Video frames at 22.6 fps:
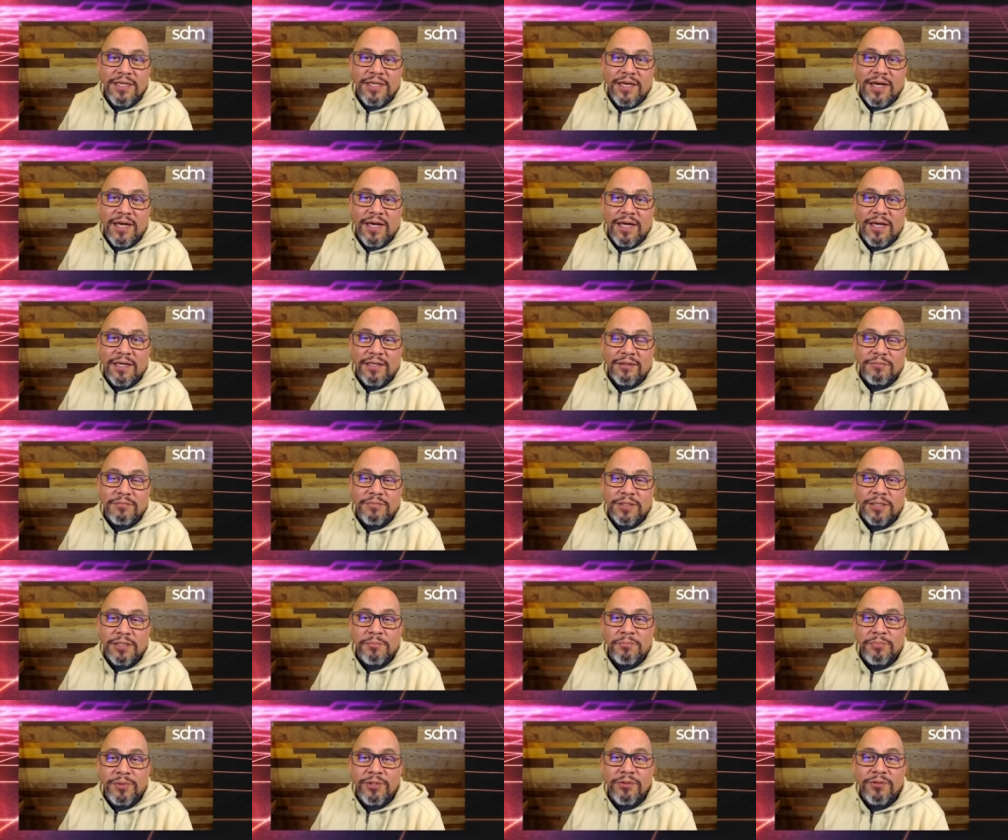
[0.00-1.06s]
uh,
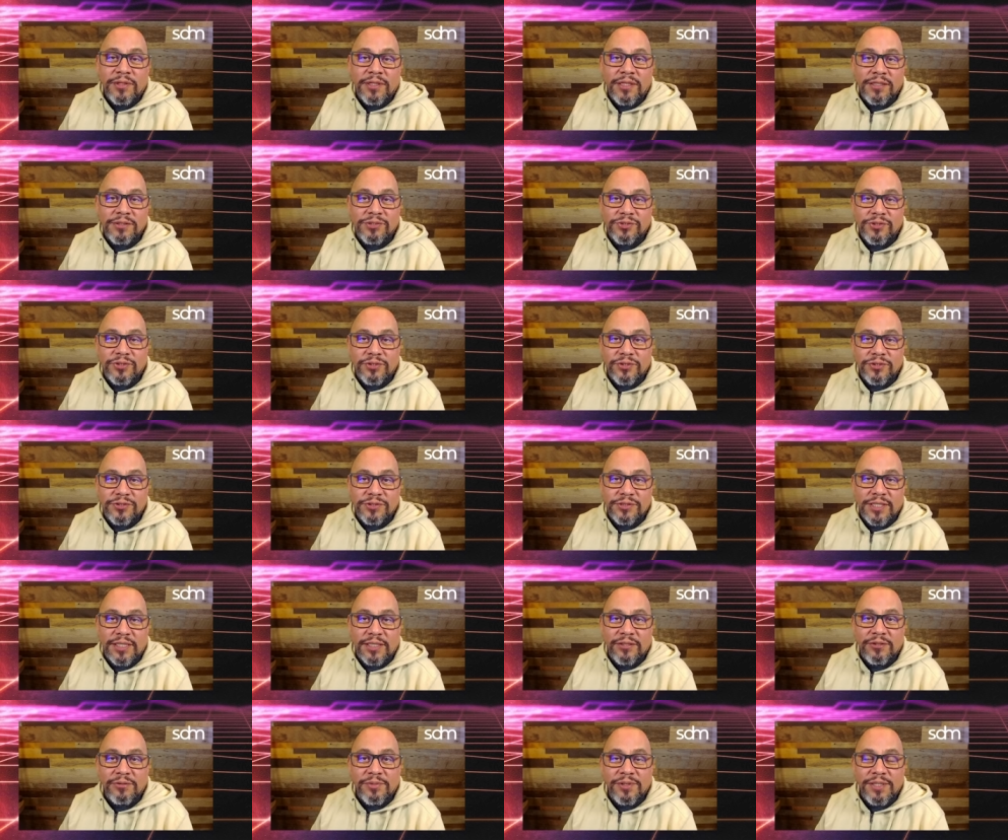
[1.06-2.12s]
compute clusters
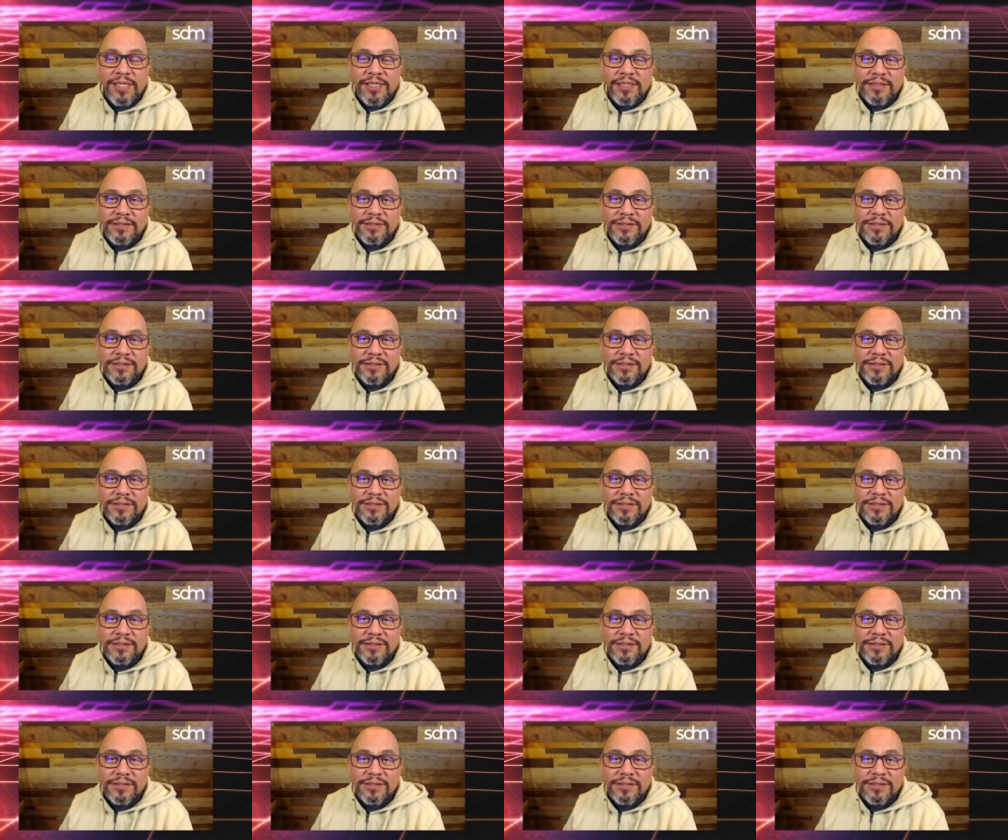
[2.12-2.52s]
like Kubernetes,